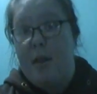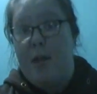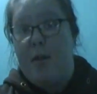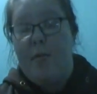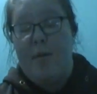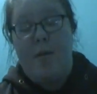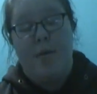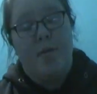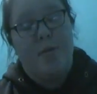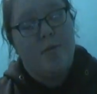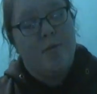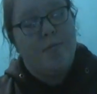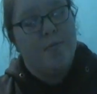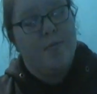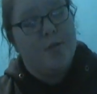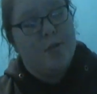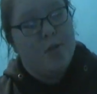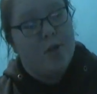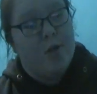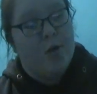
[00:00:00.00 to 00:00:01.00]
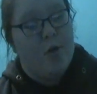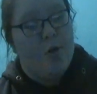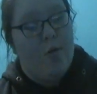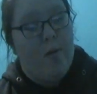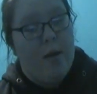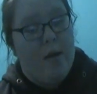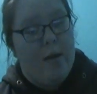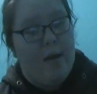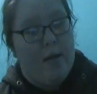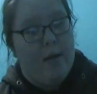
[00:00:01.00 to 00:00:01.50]
Anyways,
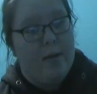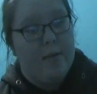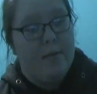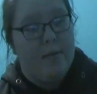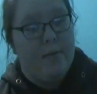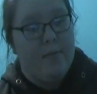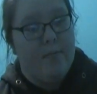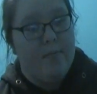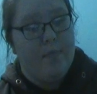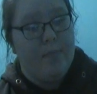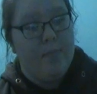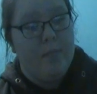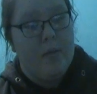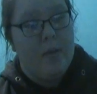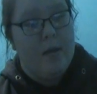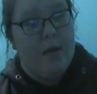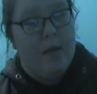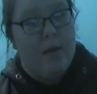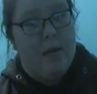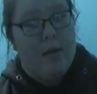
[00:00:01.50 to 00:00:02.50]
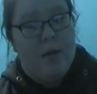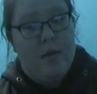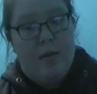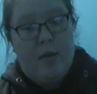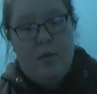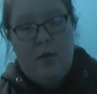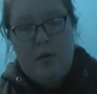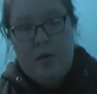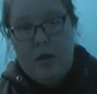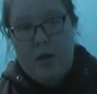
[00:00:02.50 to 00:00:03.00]
so,
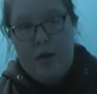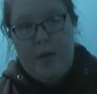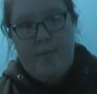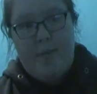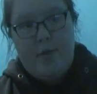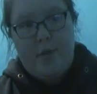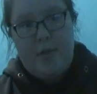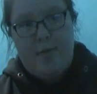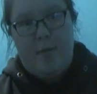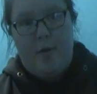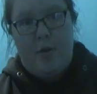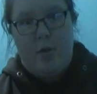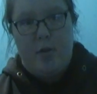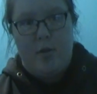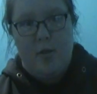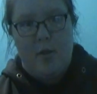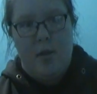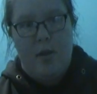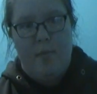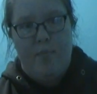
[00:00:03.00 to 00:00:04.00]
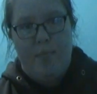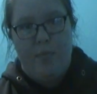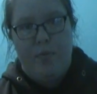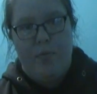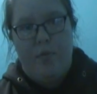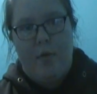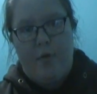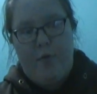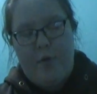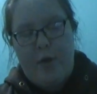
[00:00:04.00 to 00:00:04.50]
Claudia puts them all to
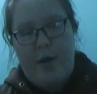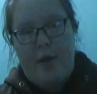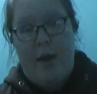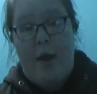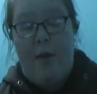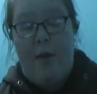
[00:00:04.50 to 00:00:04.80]
sleep. They